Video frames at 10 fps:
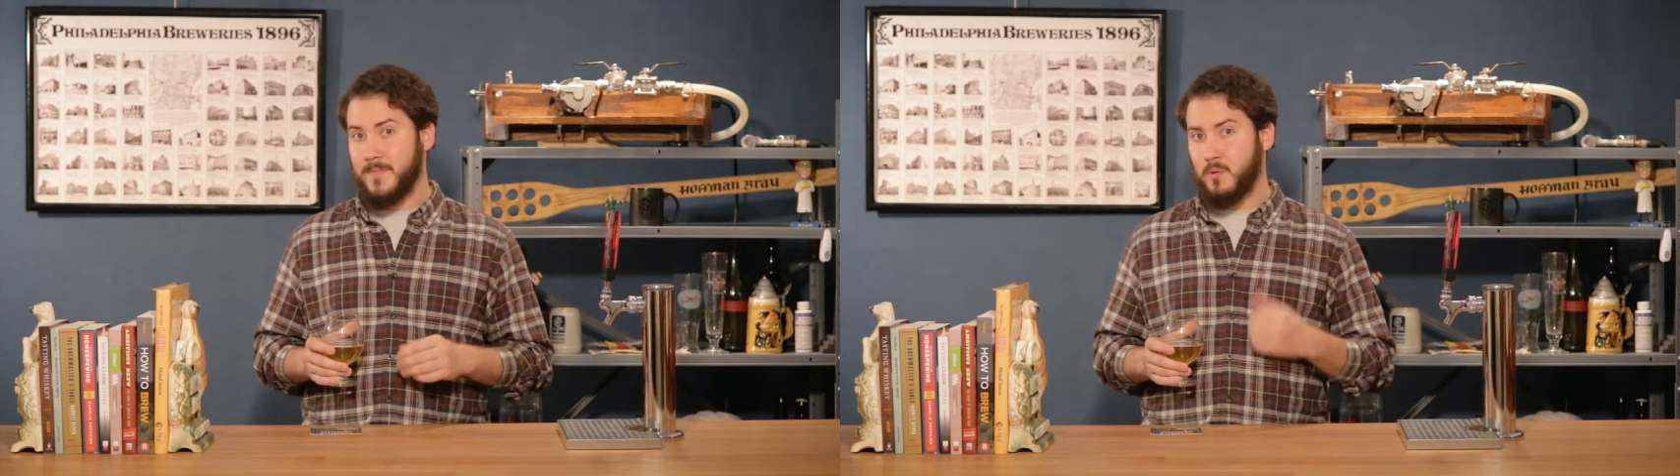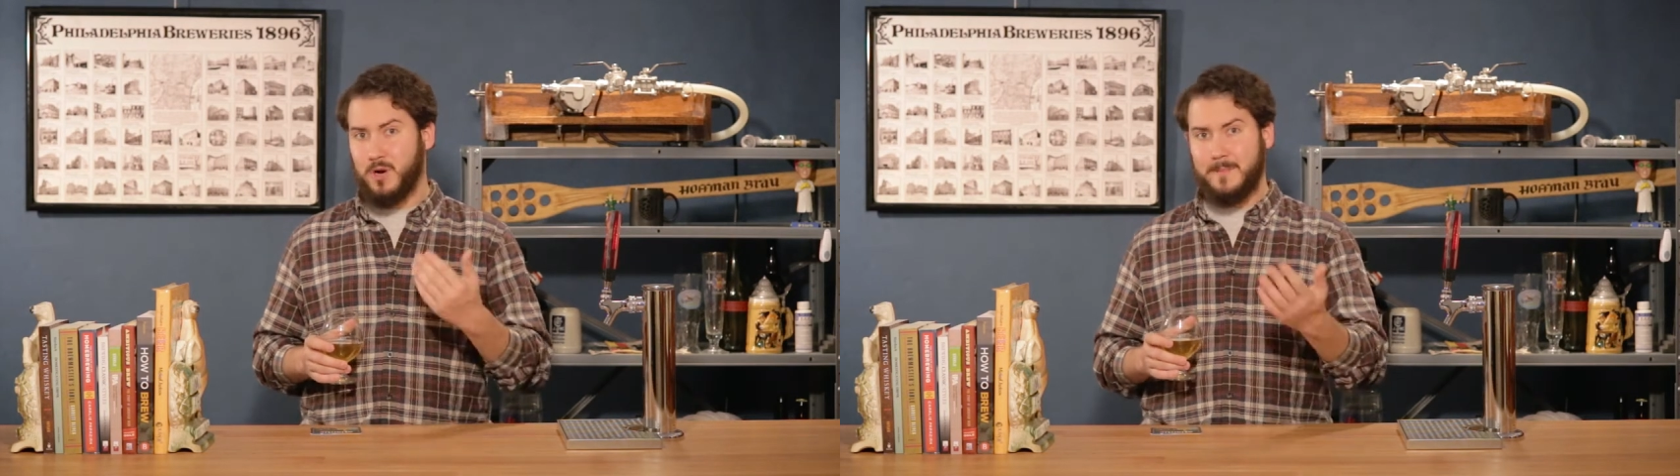
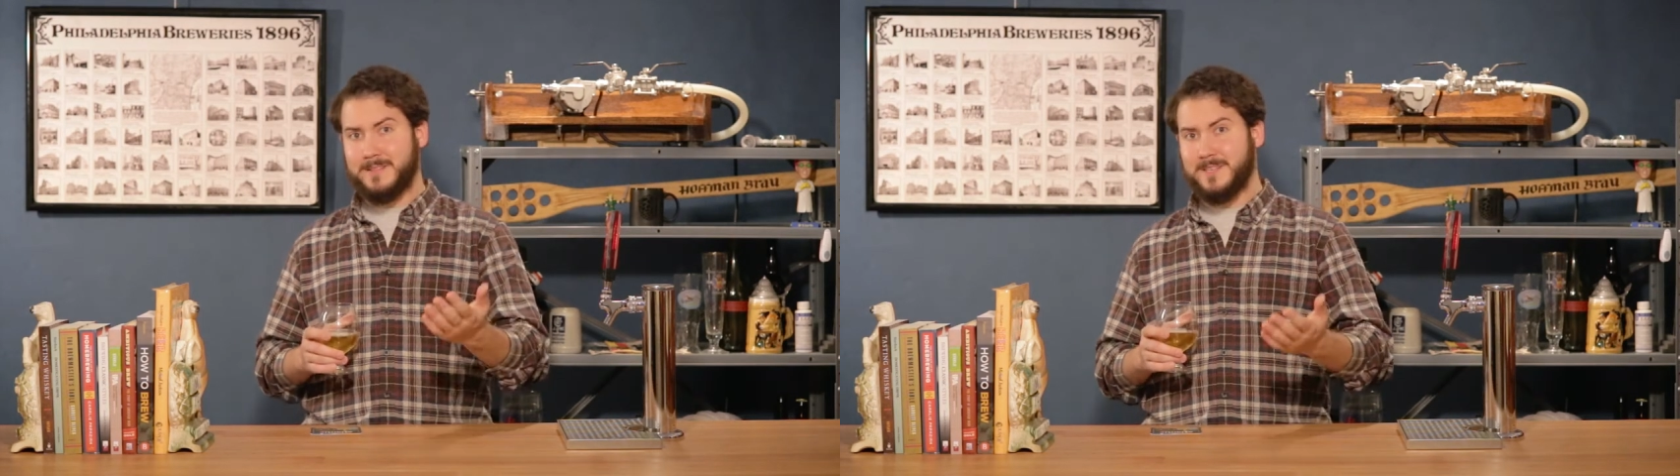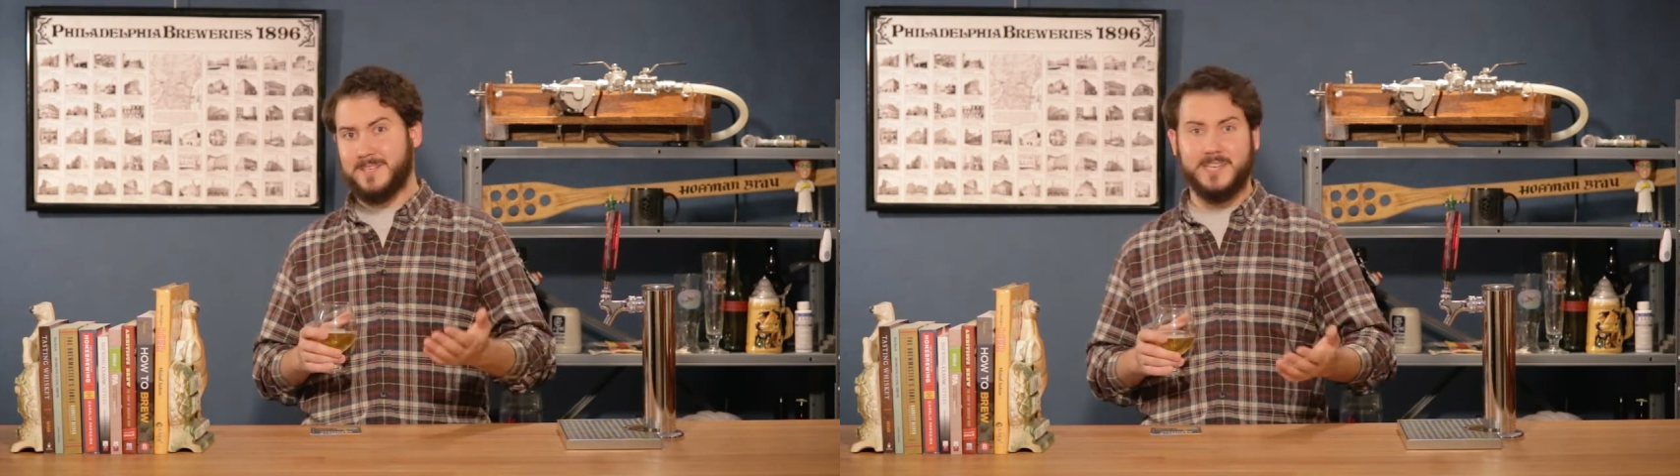What
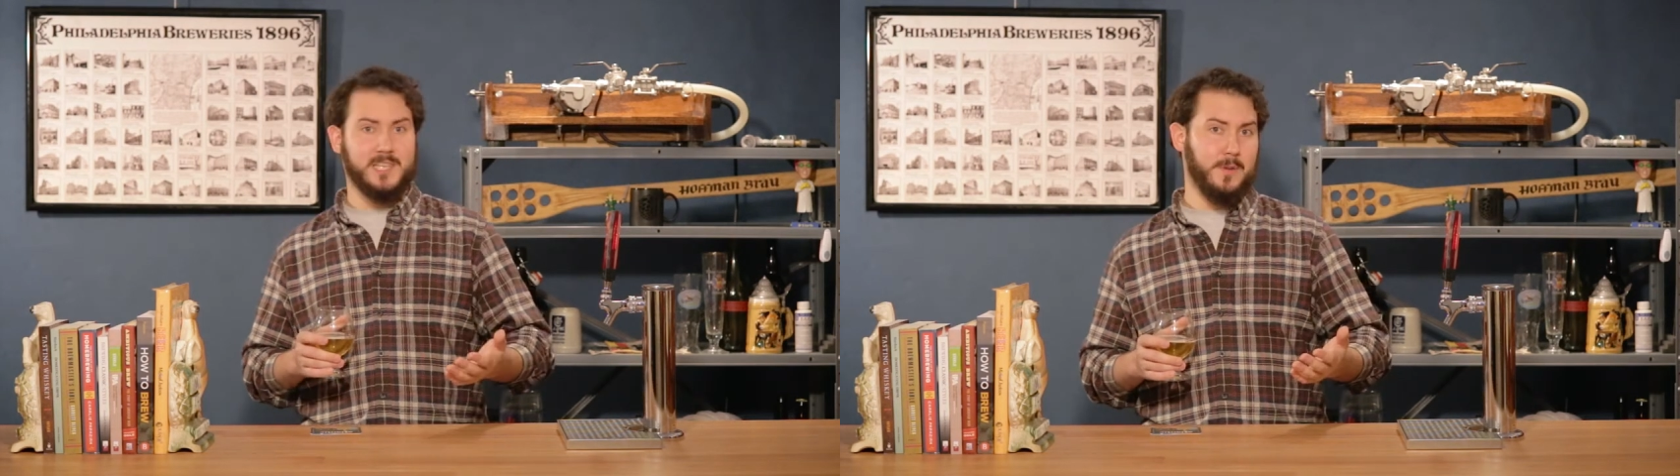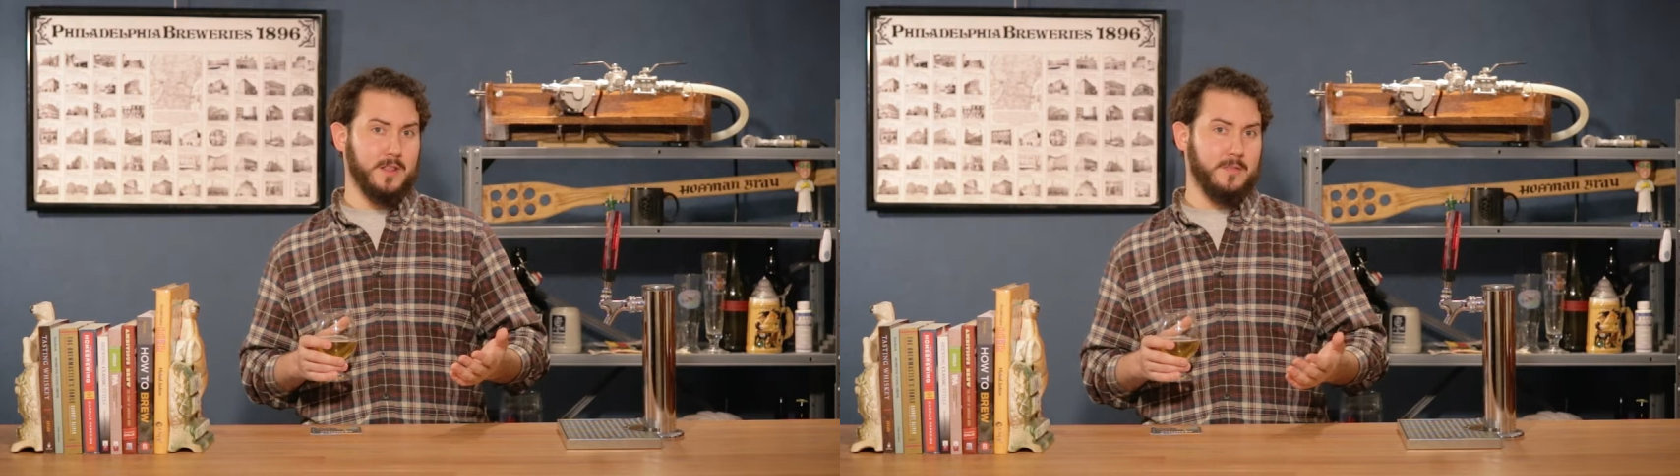about the
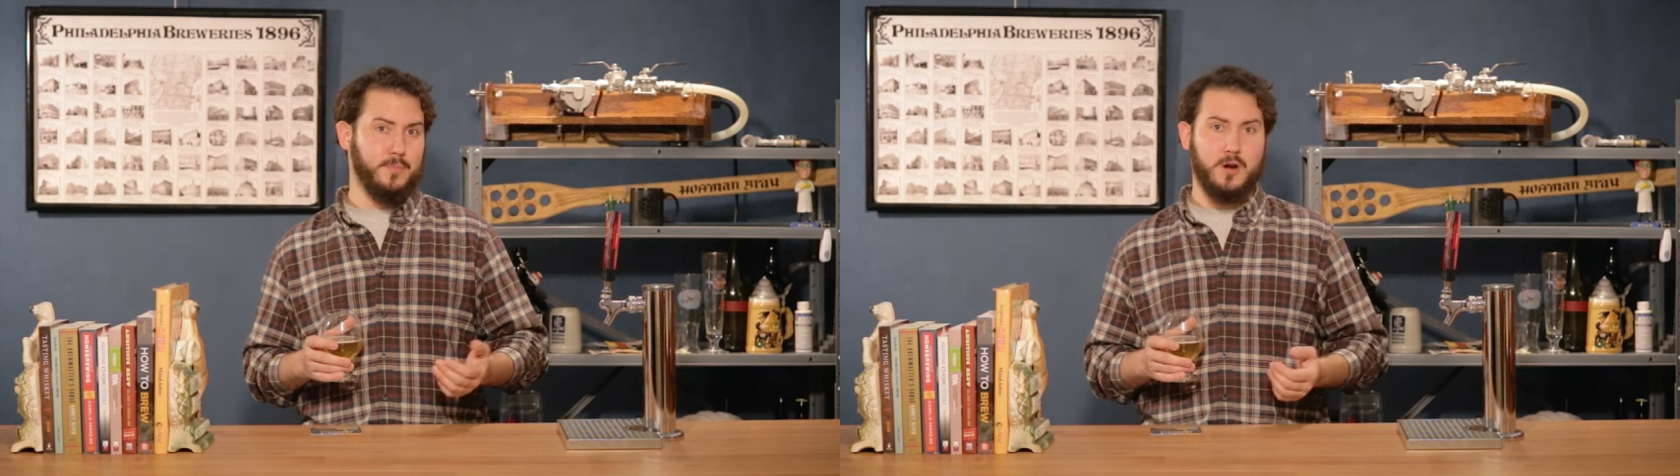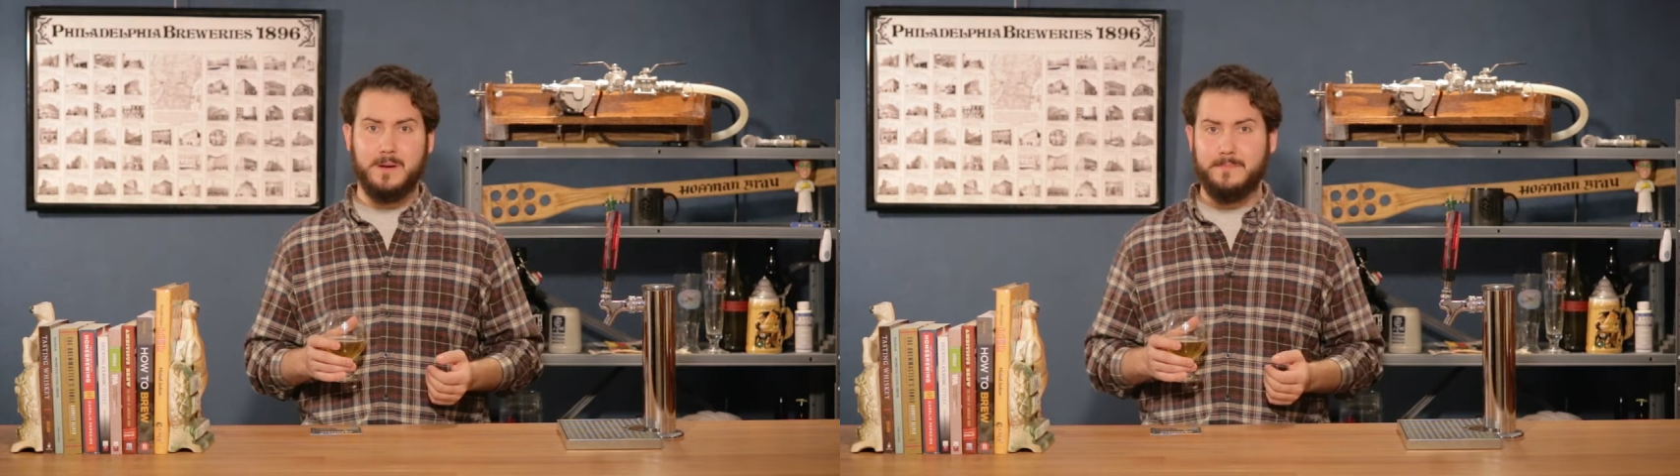six month
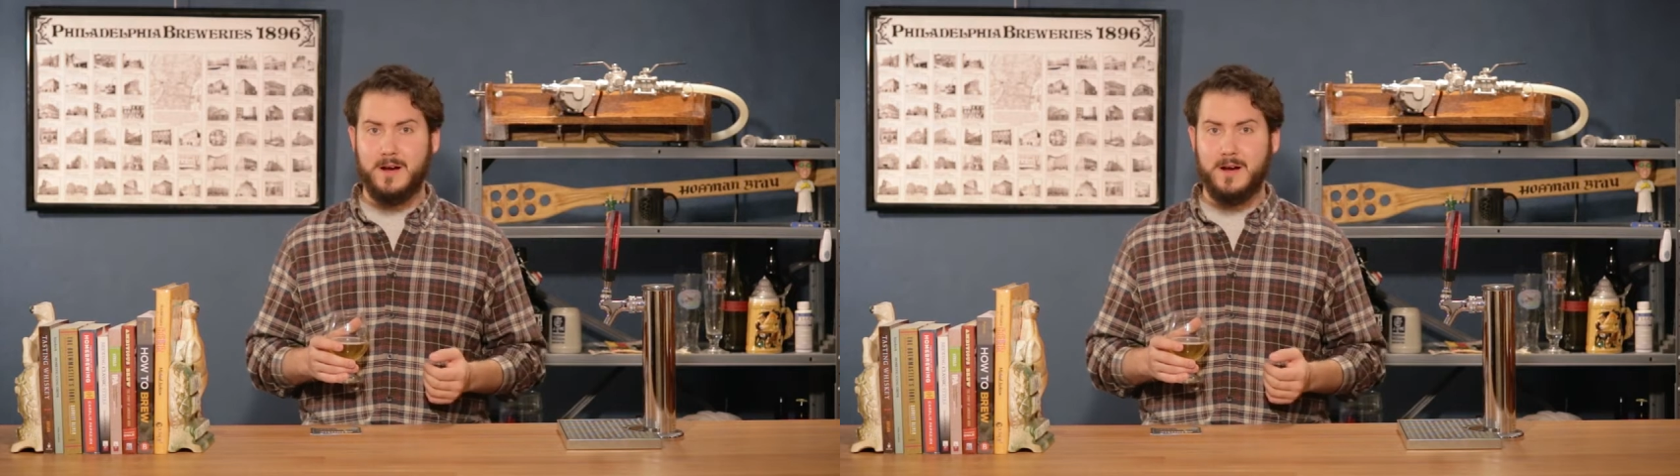bourbon